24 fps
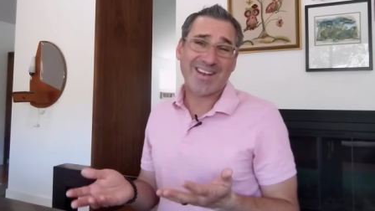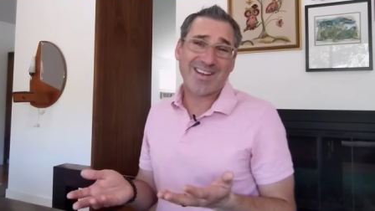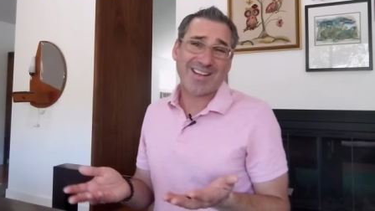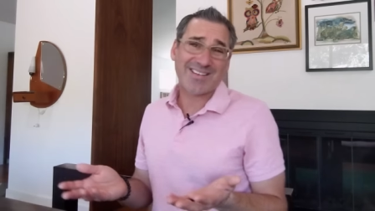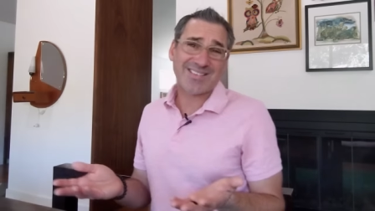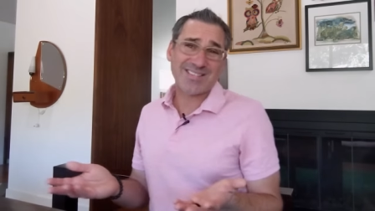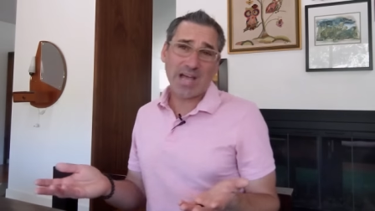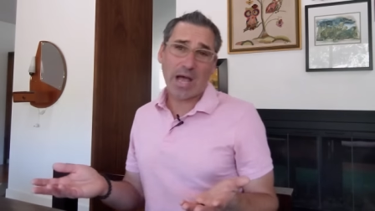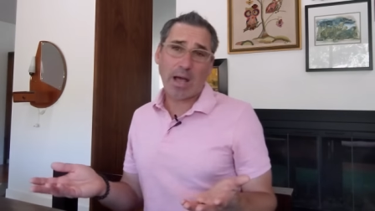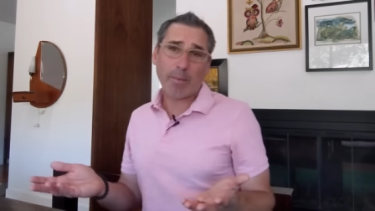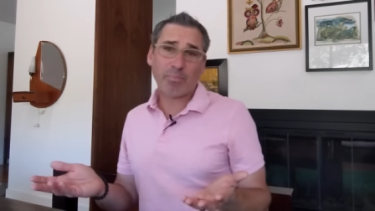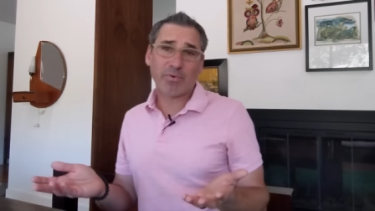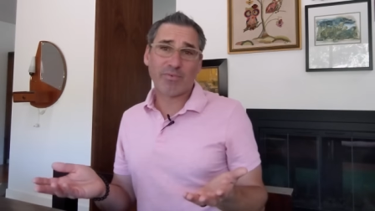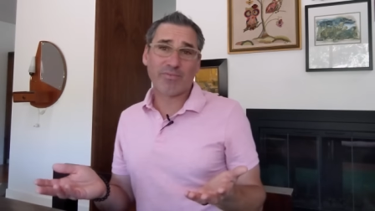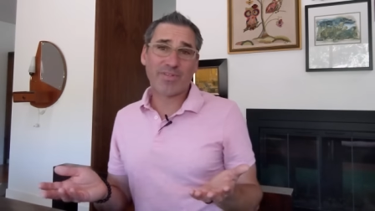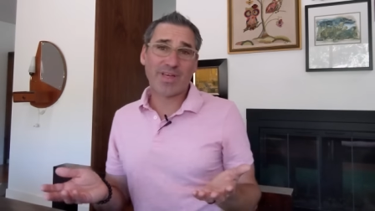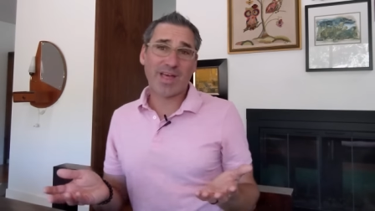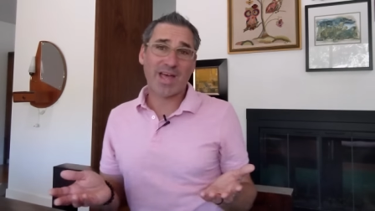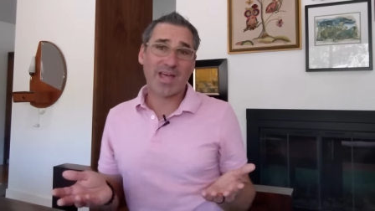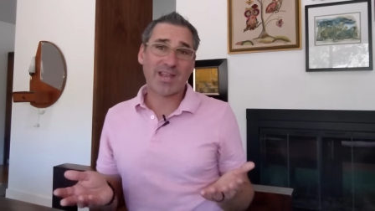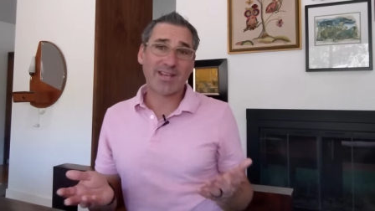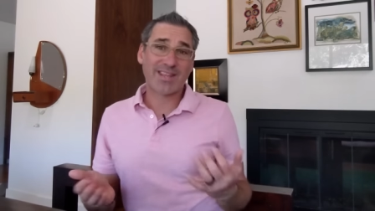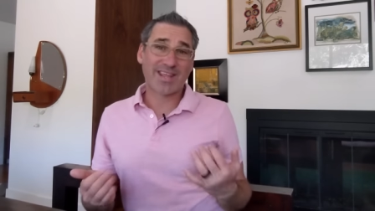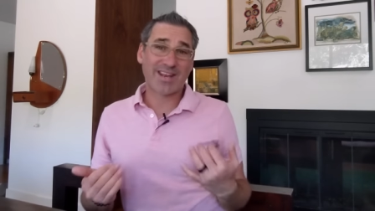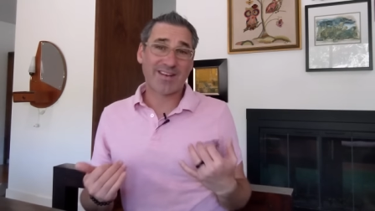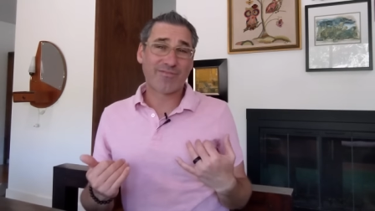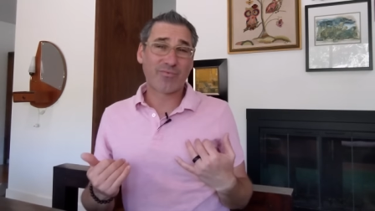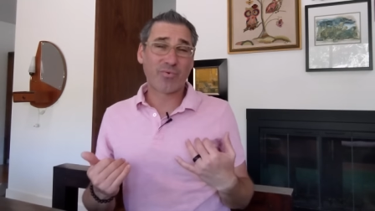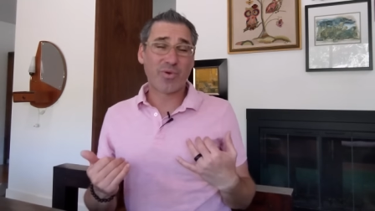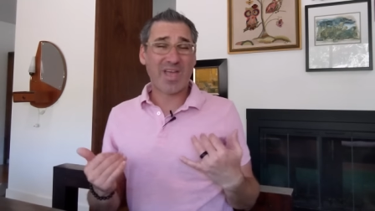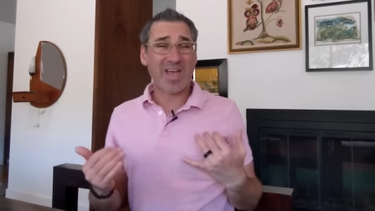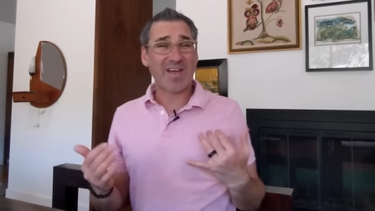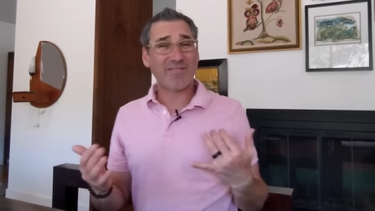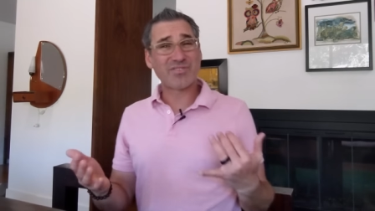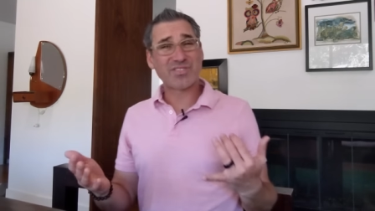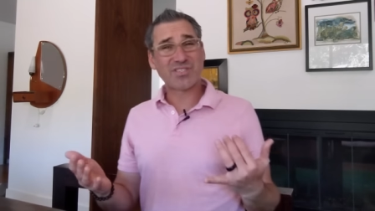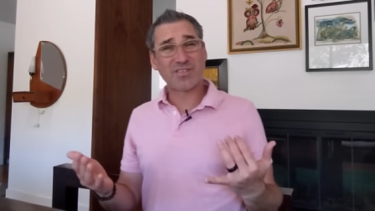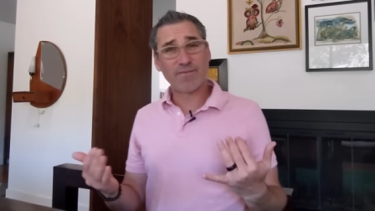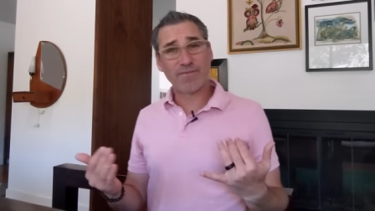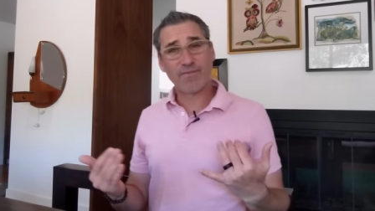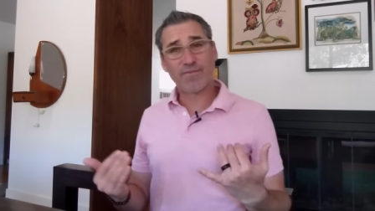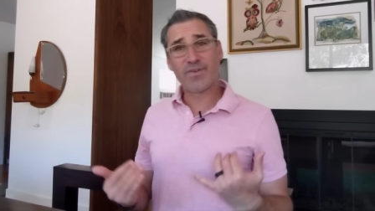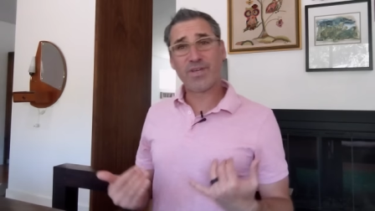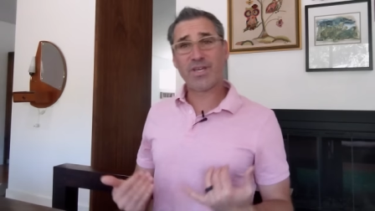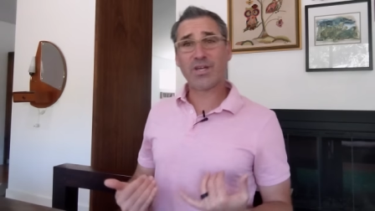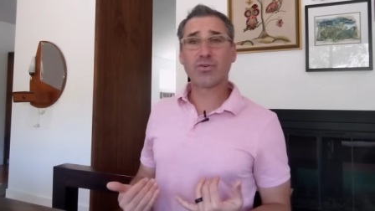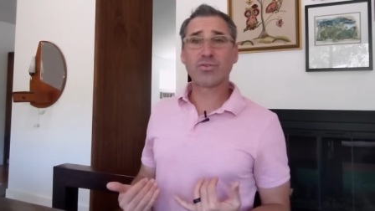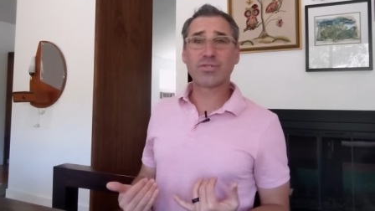And on top of that, if we have
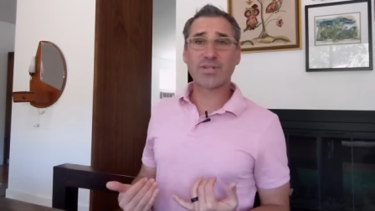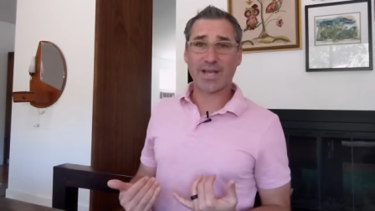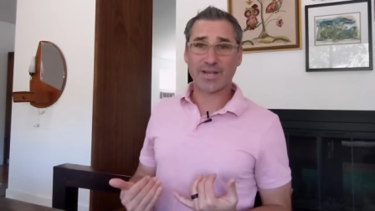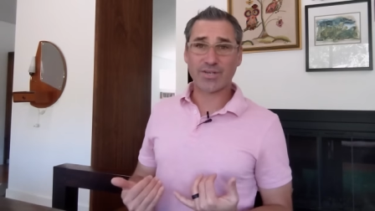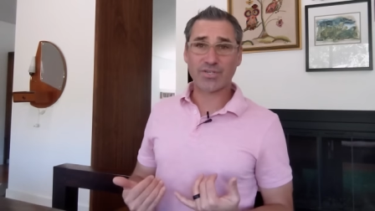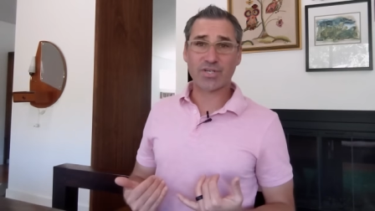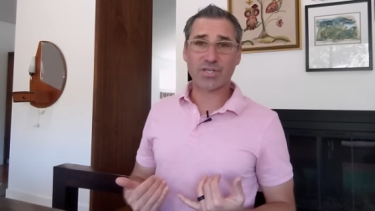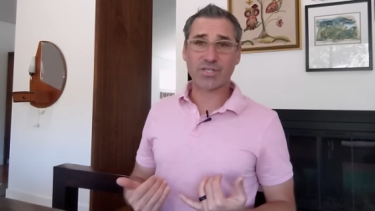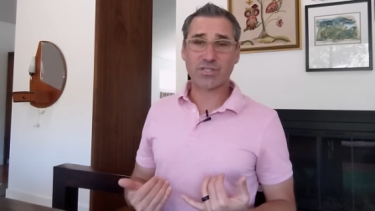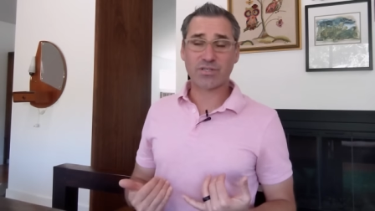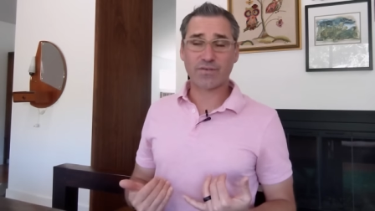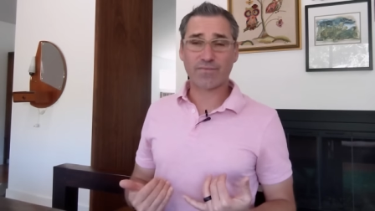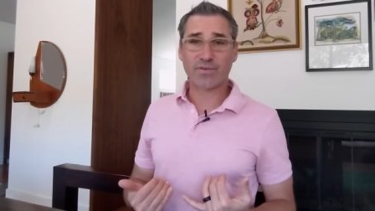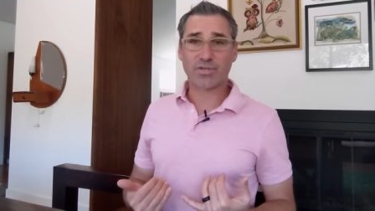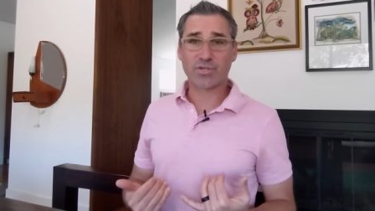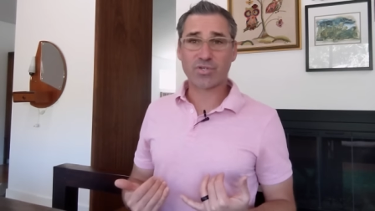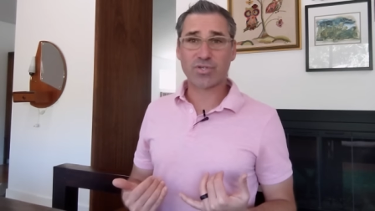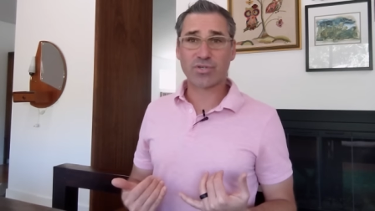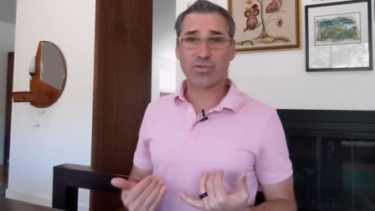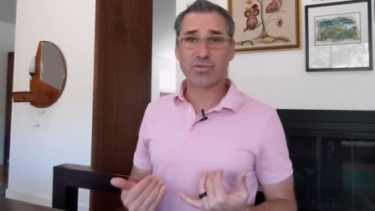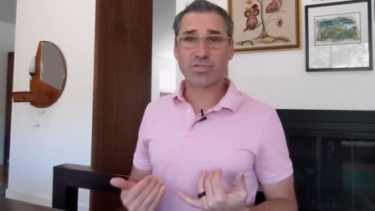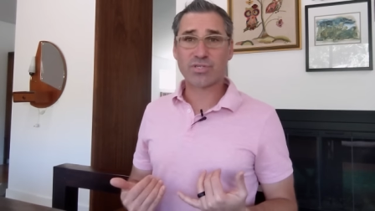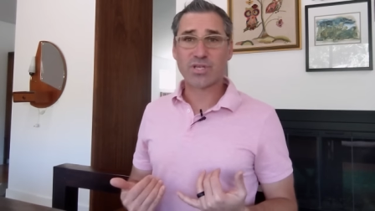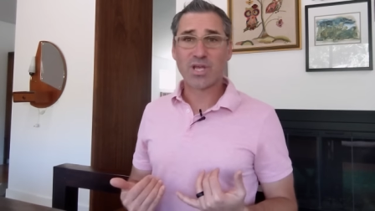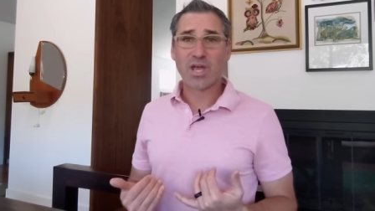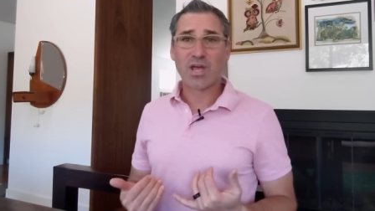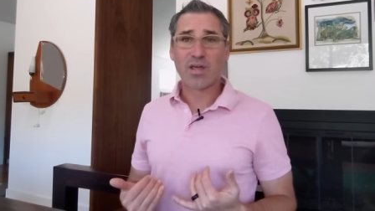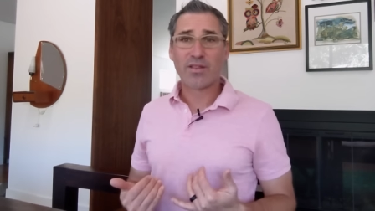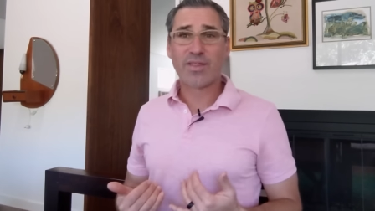severe digestive issues,